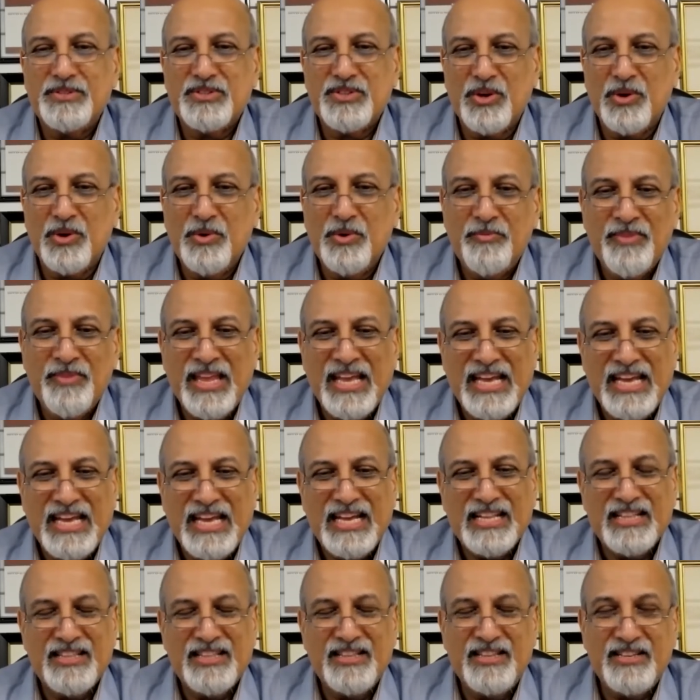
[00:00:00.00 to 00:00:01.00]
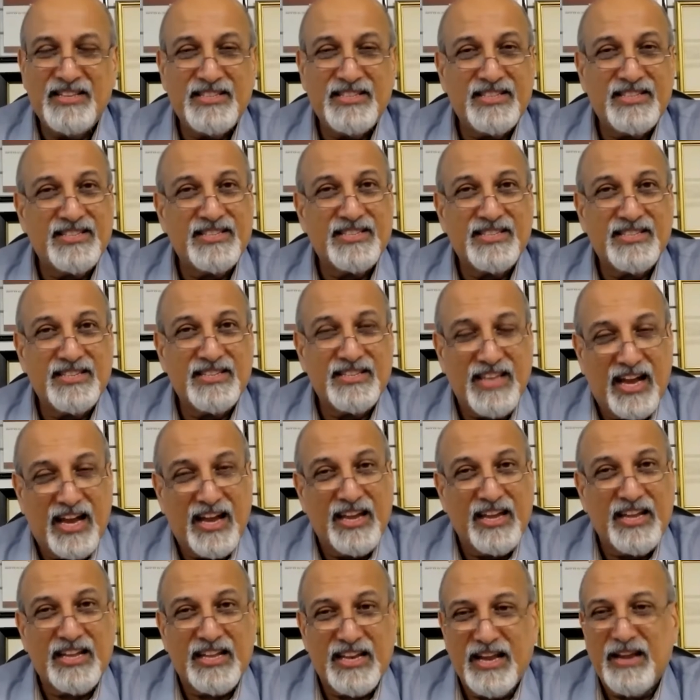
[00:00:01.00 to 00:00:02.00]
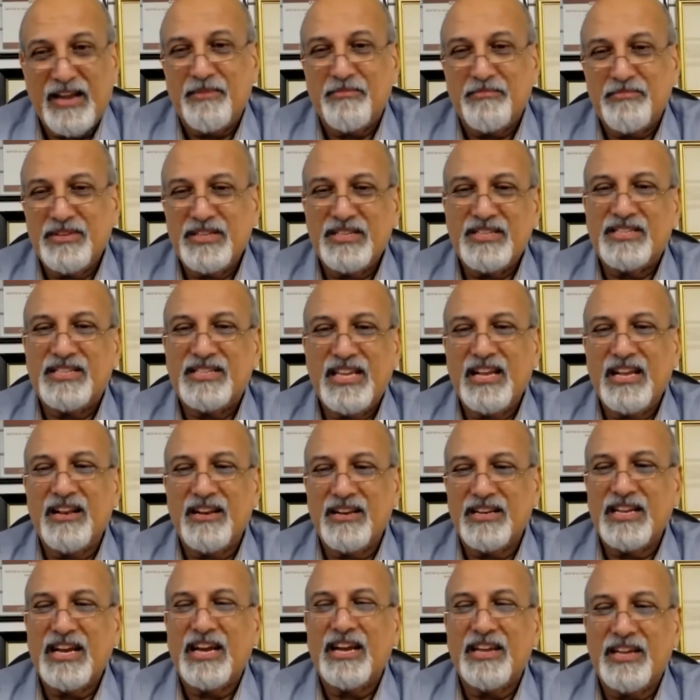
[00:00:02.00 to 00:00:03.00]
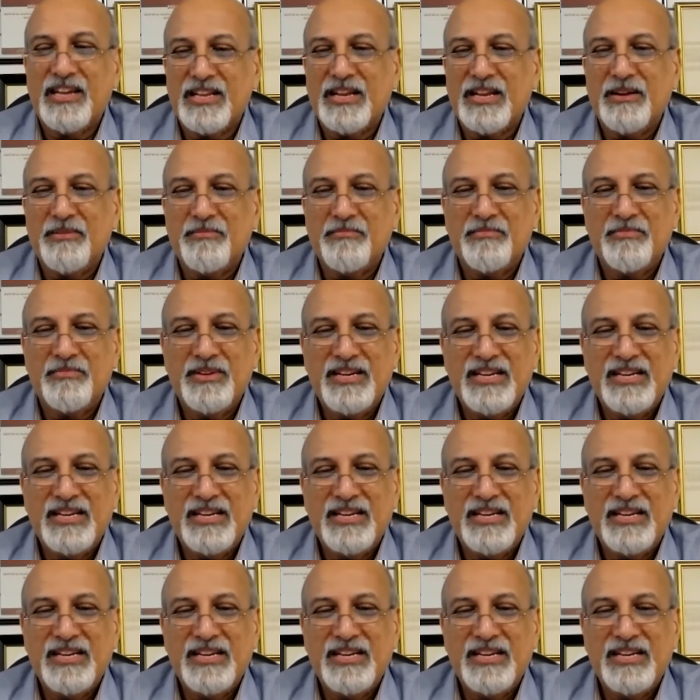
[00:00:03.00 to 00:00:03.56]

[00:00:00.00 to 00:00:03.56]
So this diagram, this single diagram,